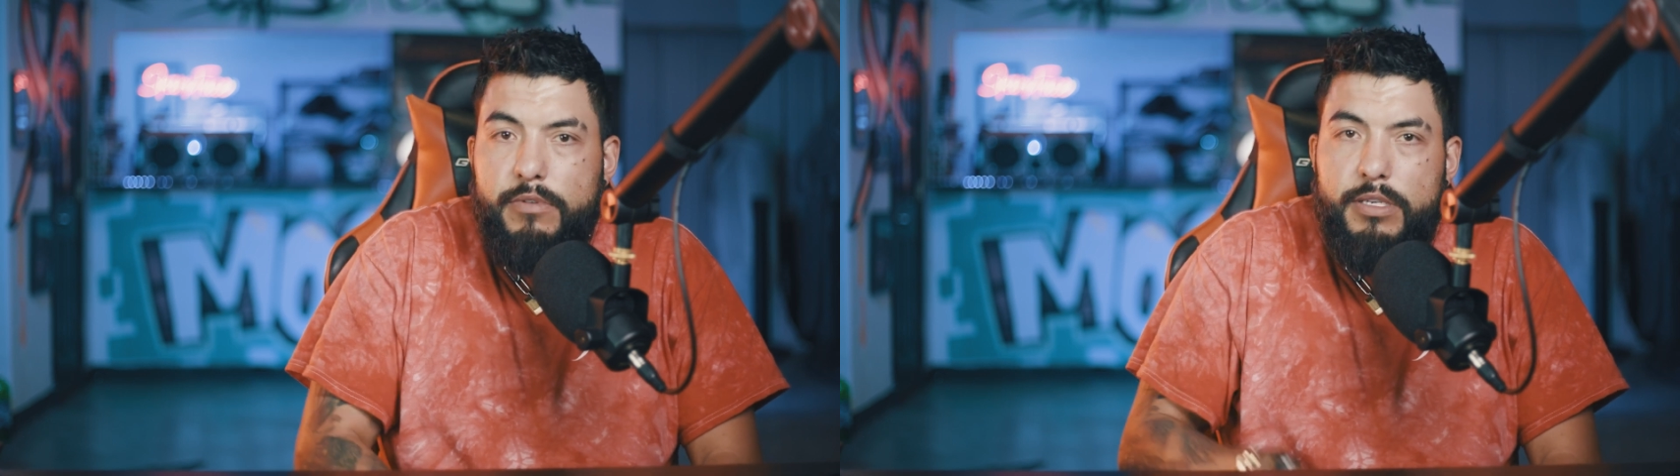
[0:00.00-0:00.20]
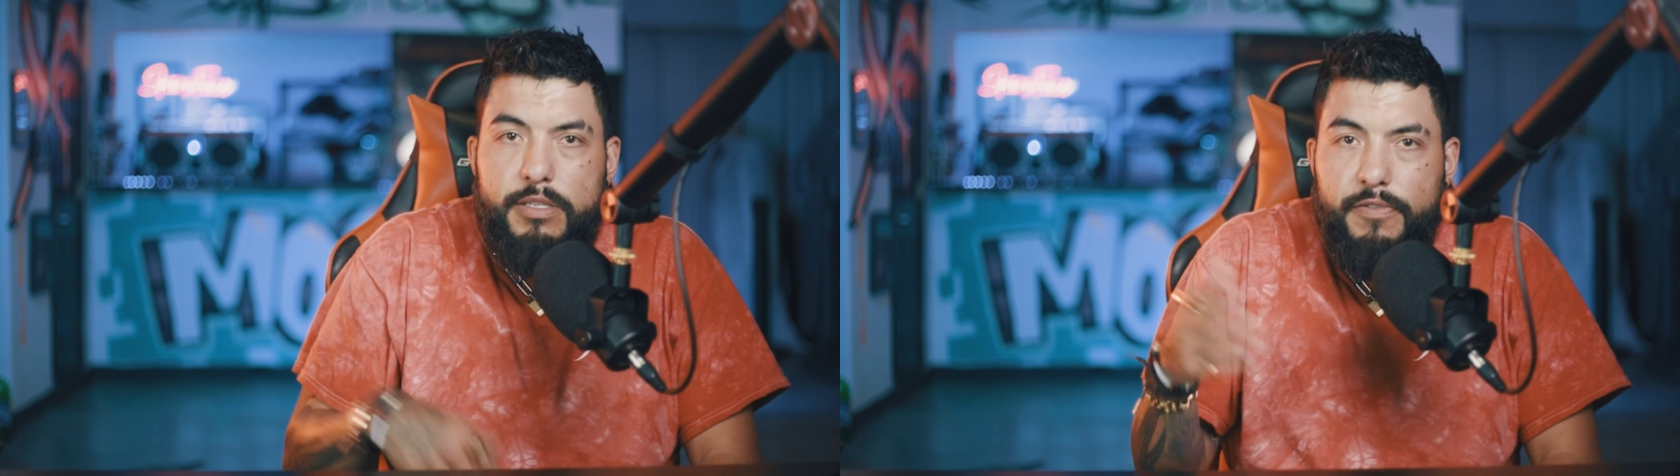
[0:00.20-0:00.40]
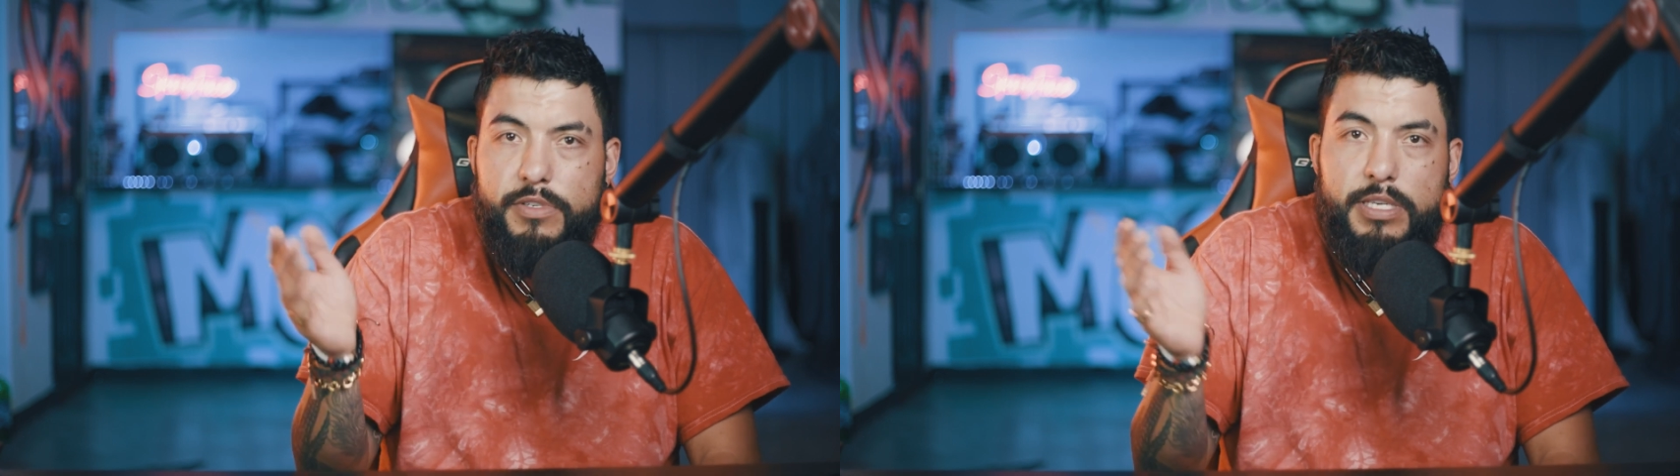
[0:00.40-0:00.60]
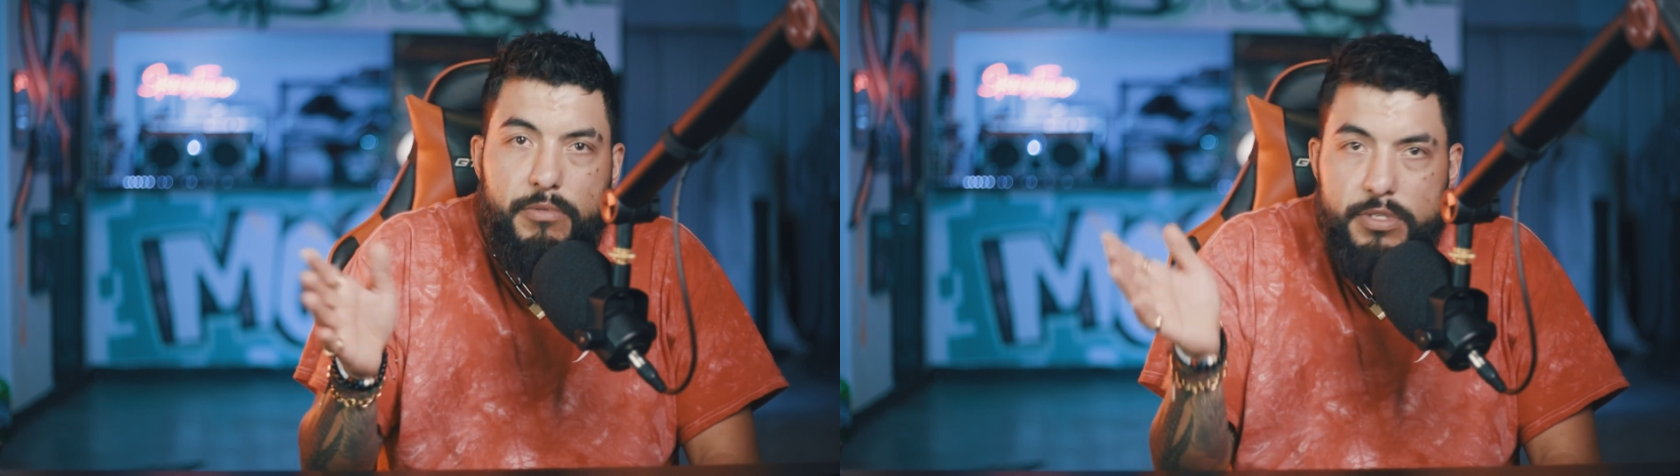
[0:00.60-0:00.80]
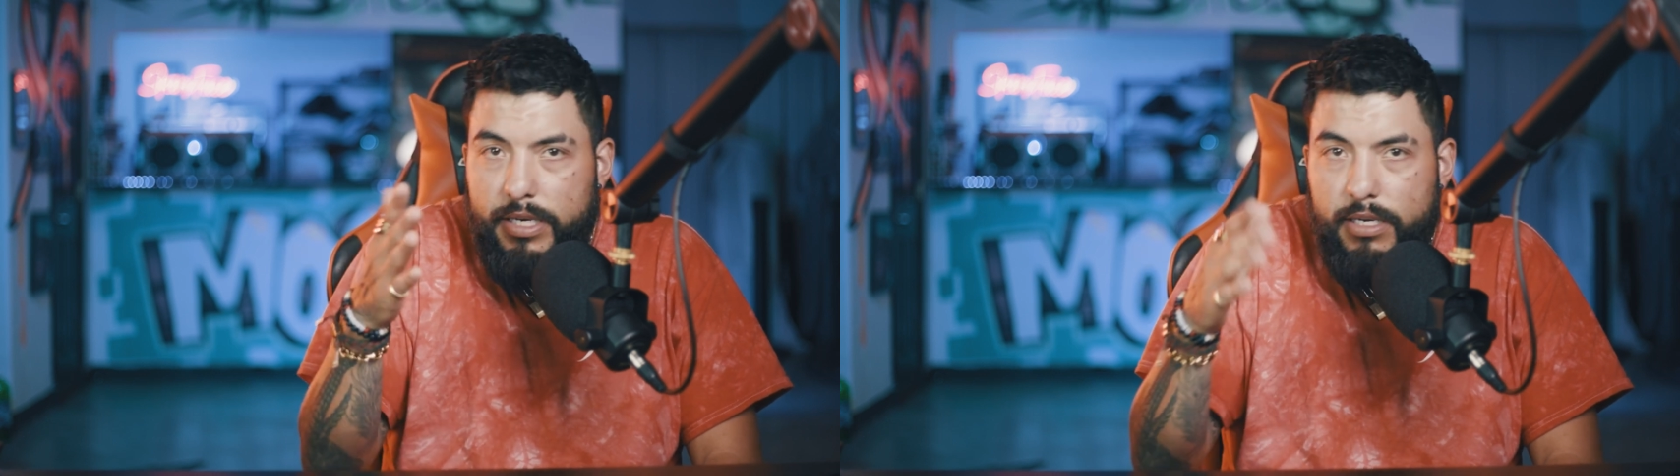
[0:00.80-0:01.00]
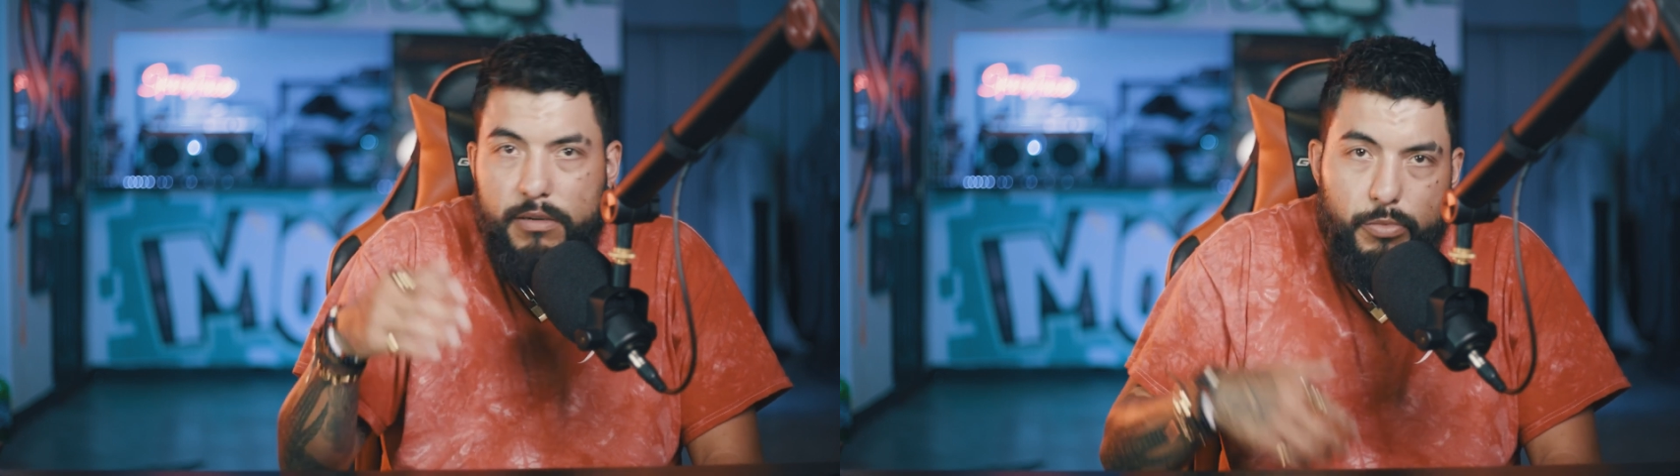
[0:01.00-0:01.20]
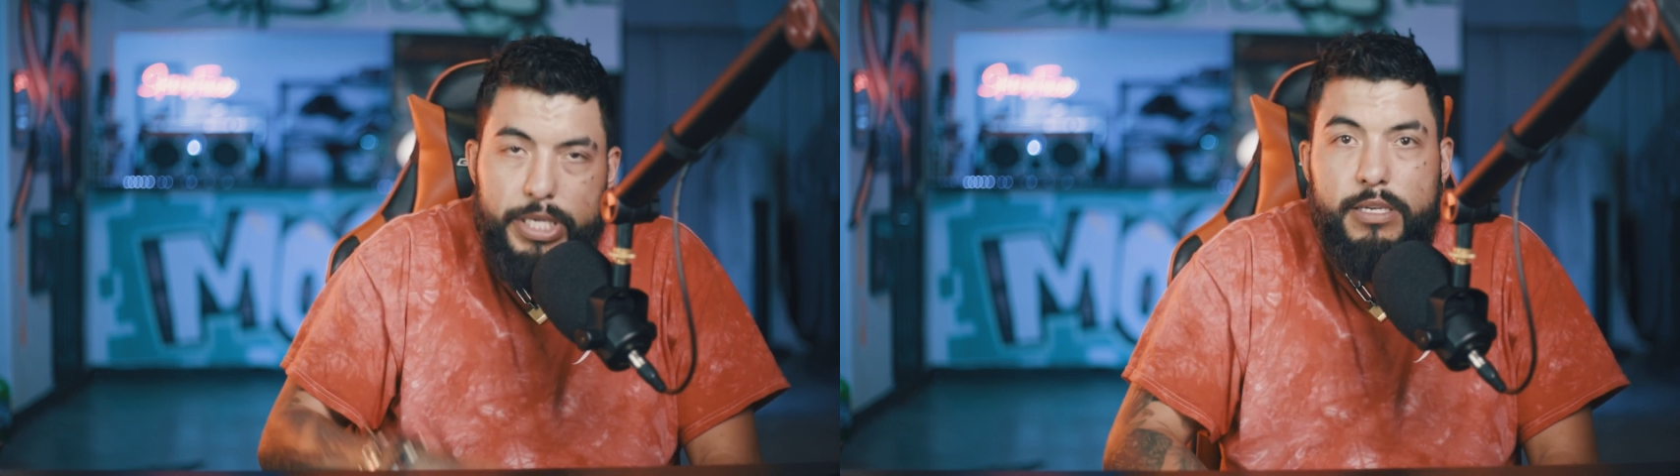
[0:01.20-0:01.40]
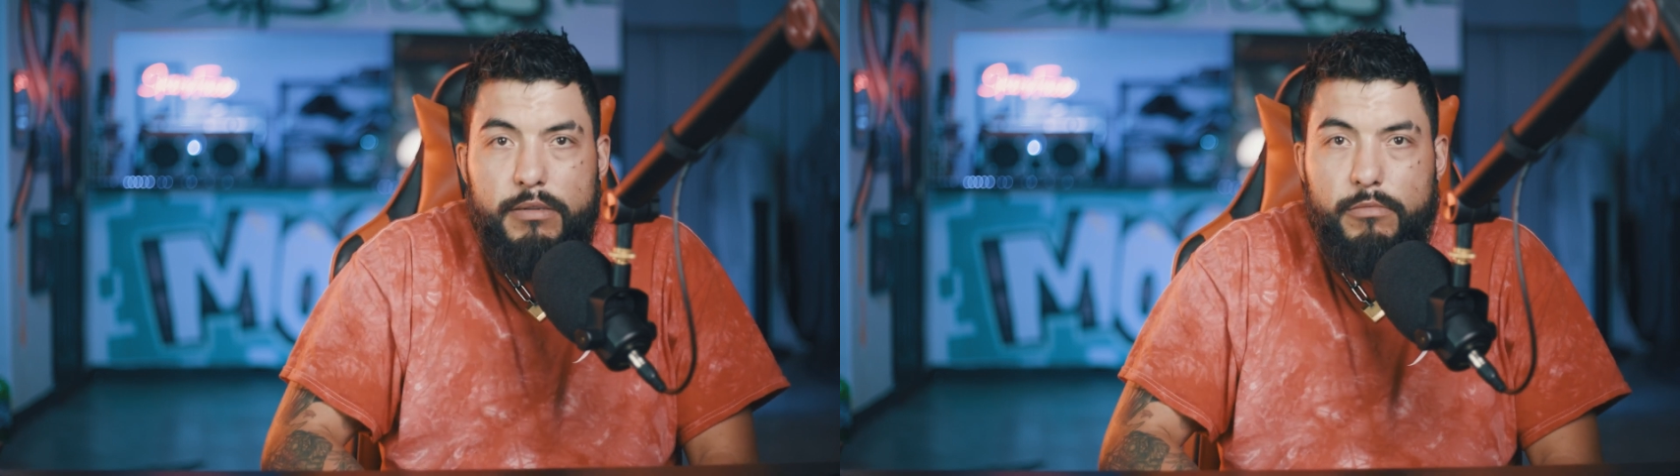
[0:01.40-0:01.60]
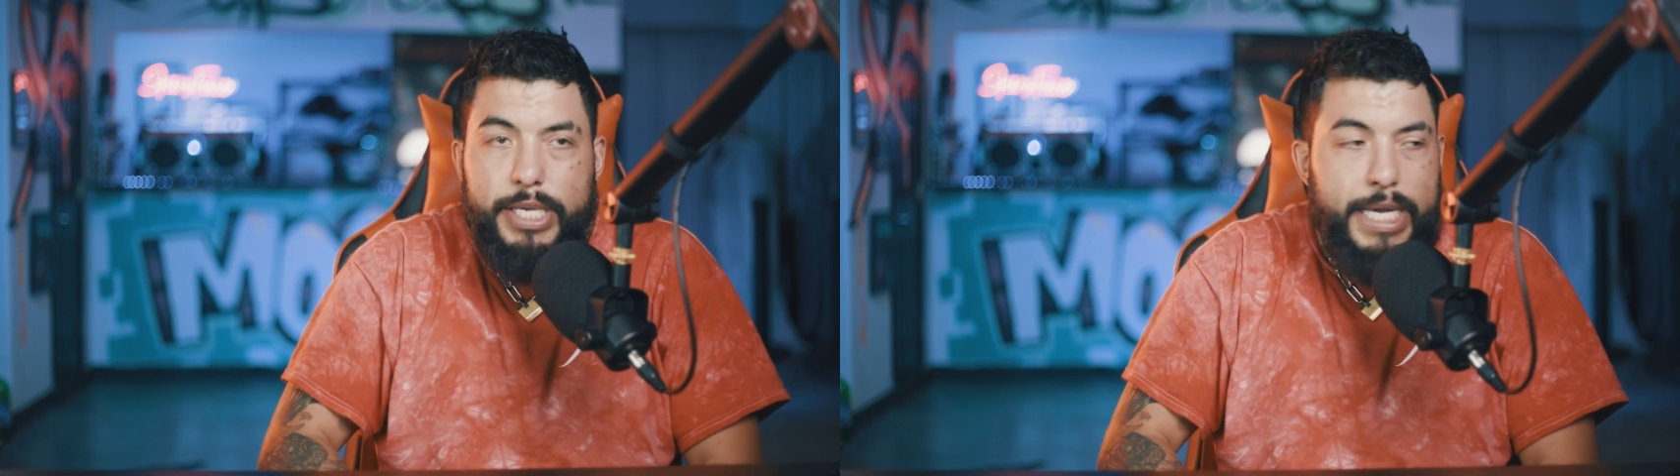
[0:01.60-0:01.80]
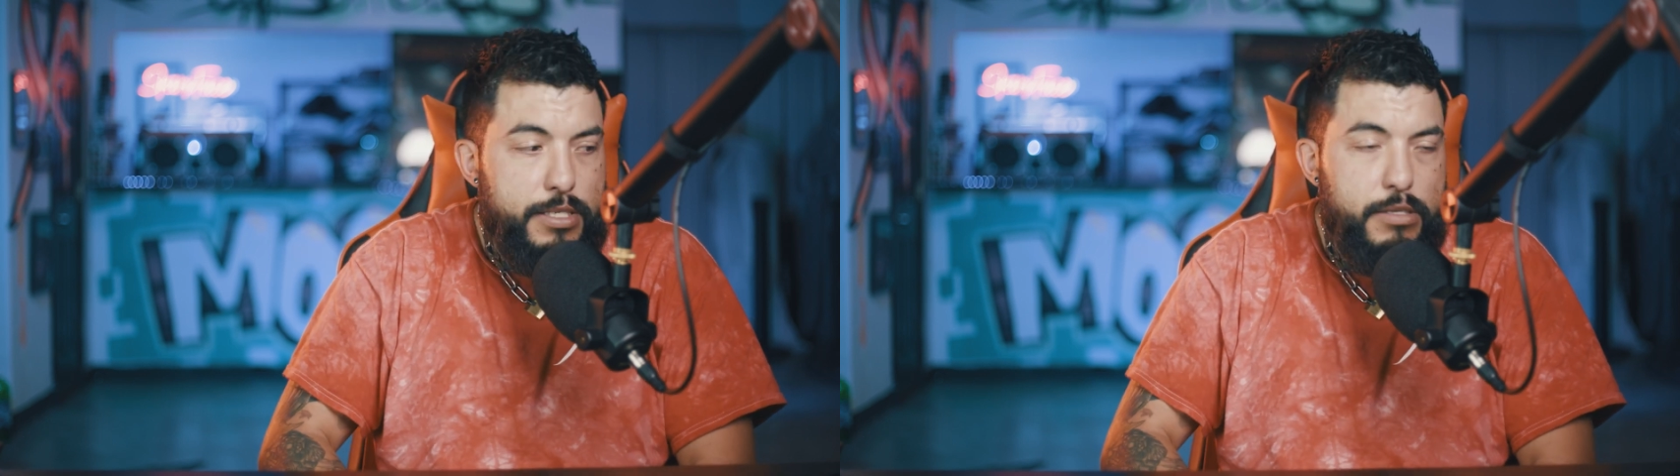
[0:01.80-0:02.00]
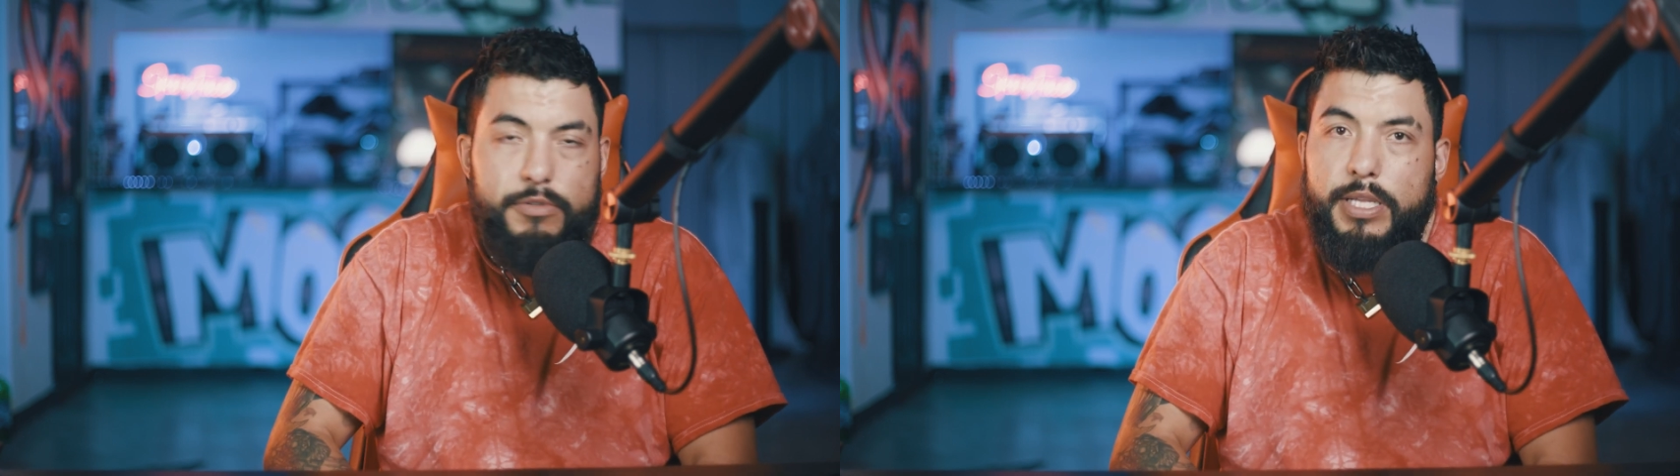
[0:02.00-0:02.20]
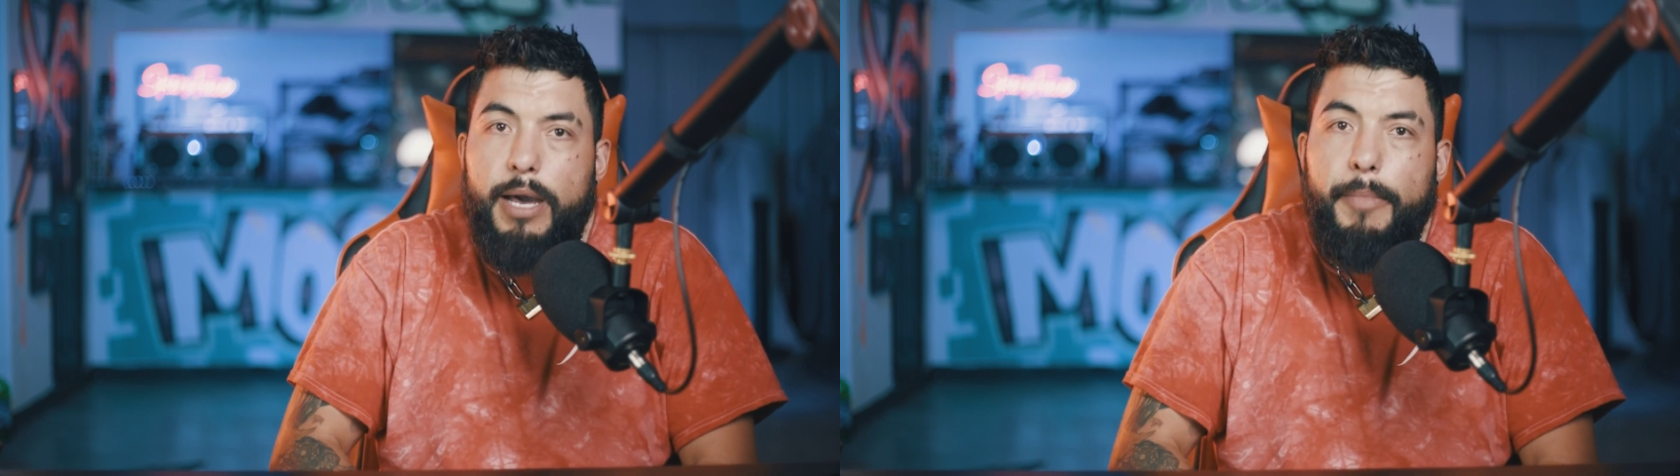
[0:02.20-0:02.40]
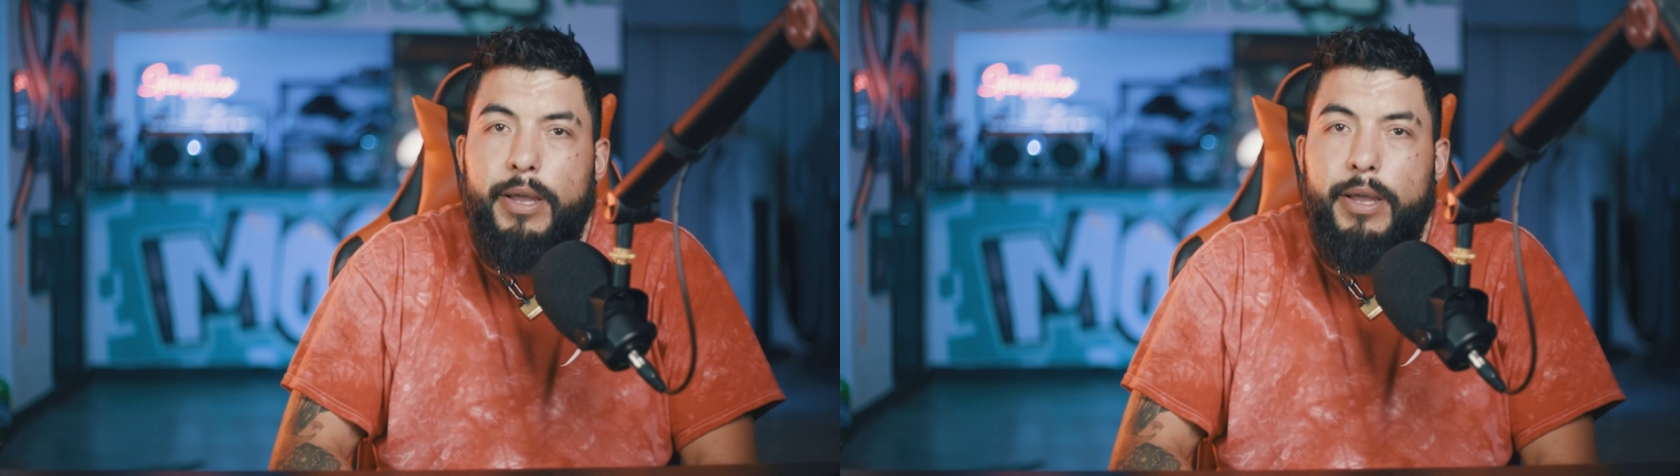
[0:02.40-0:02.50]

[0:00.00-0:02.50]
cause the first time was like a weak, weak ass little slap.